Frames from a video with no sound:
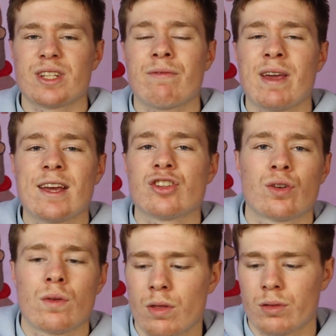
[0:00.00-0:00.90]
If he can
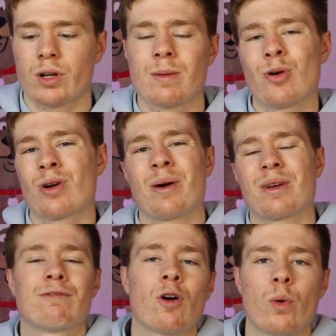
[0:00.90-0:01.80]
shoot the three ball
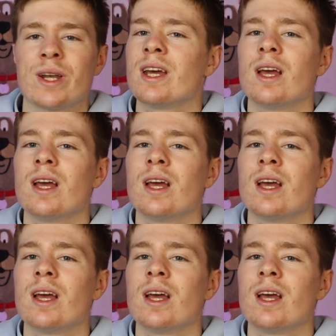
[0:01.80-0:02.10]
going forward,